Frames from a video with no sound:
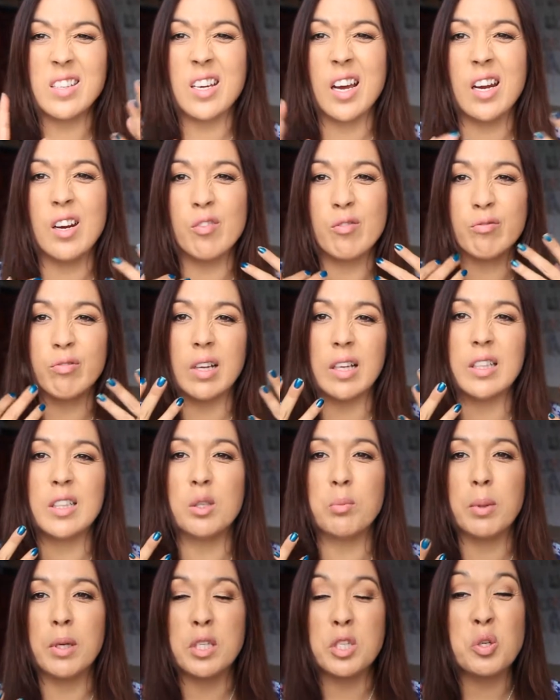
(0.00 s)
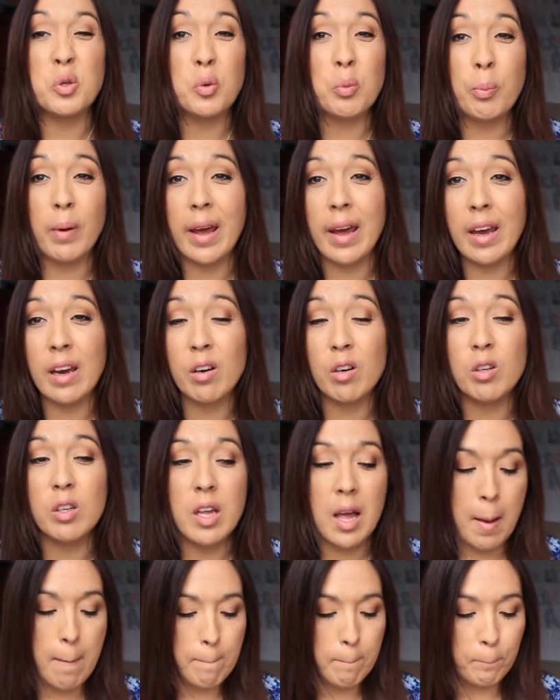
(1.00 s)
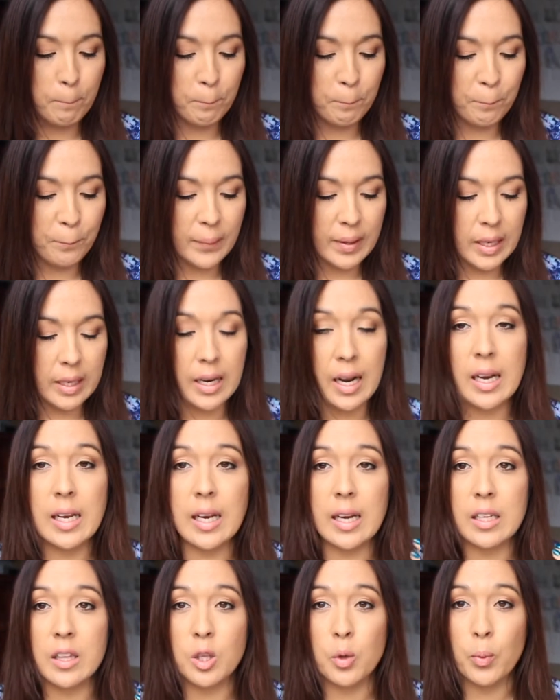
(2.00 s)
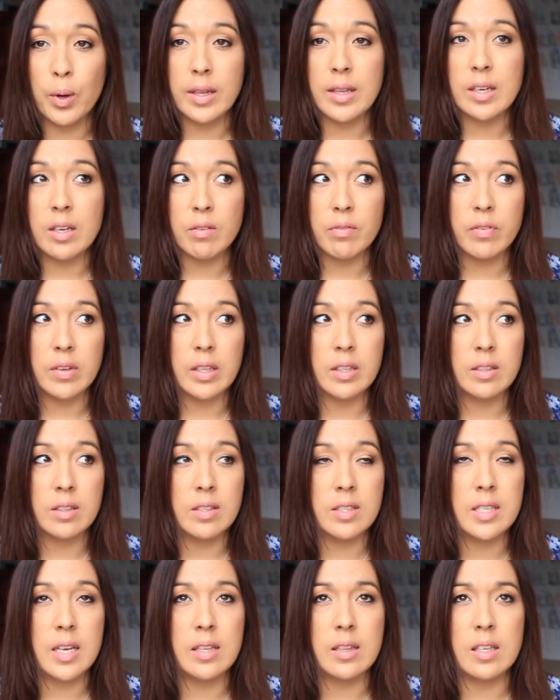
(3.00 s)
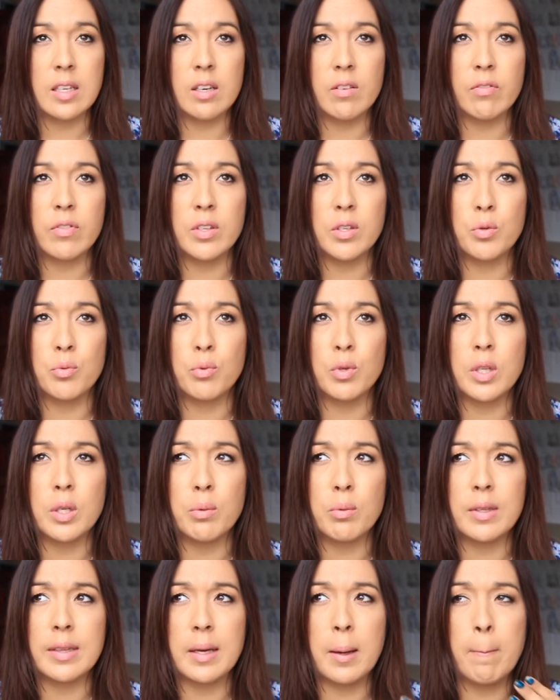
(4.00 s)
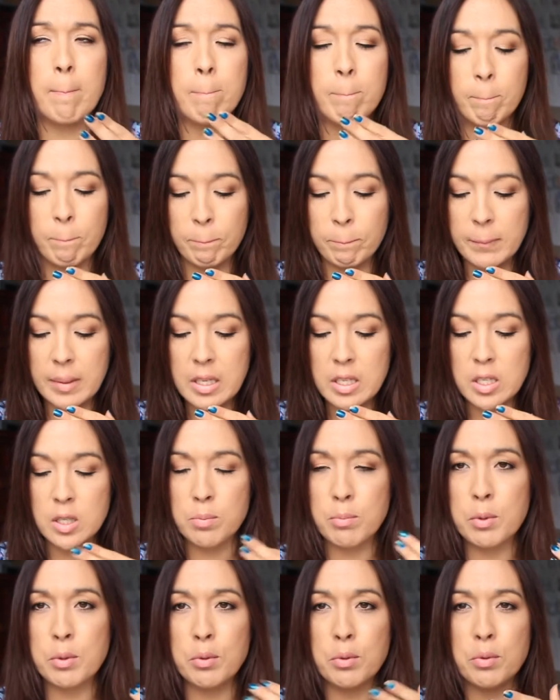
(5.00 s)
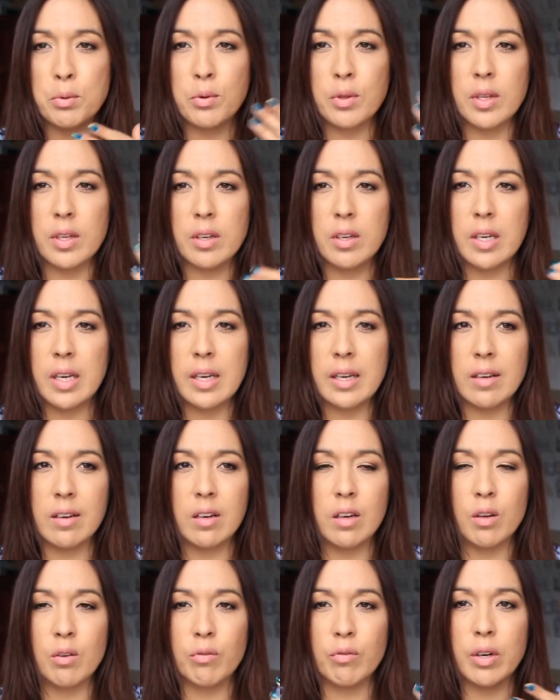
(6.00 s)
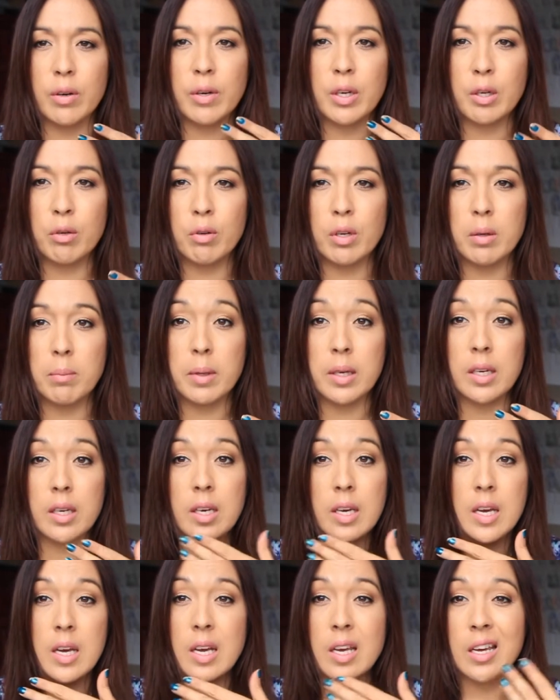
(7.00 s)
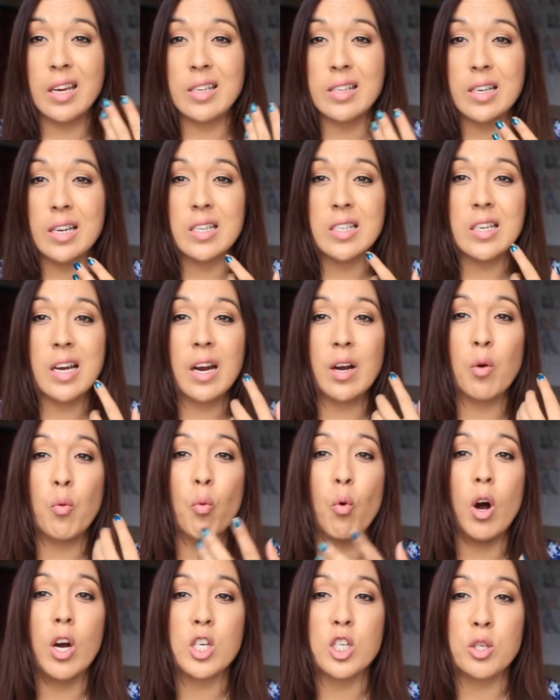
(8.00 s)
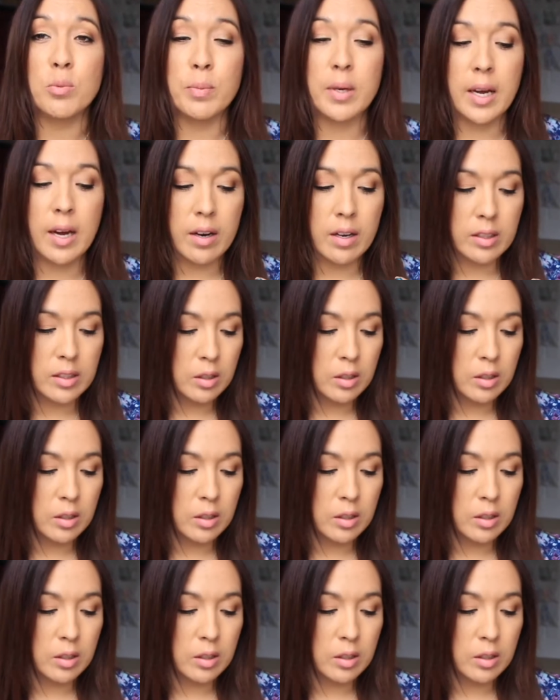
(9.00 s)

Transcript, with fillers: it's kind of a little bit too pale, but I like the way that it feels. I think it feels really, really smooth and very creamy. It does kind of wash me out a